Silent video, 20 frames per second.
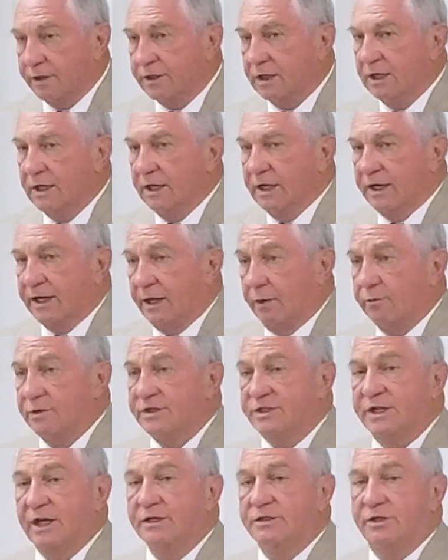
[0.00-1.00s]
And I want
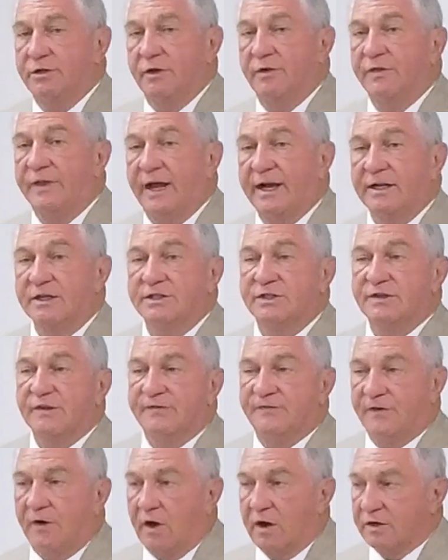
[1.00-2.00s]
to say to you that is a
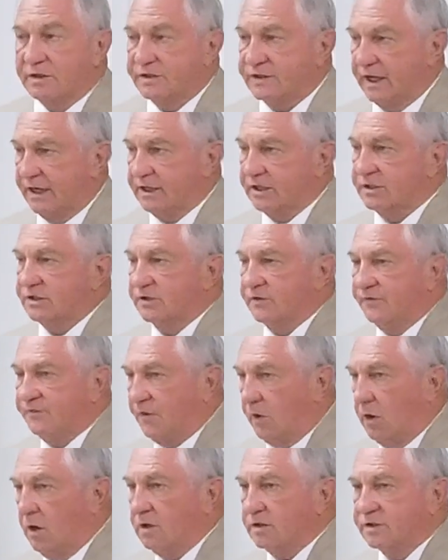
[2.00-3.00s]
farce. That is a
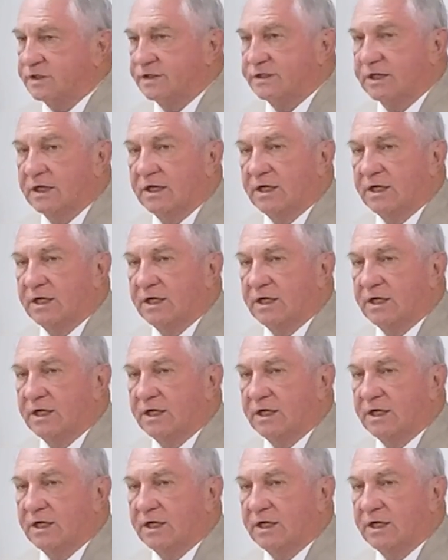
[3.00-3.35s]
false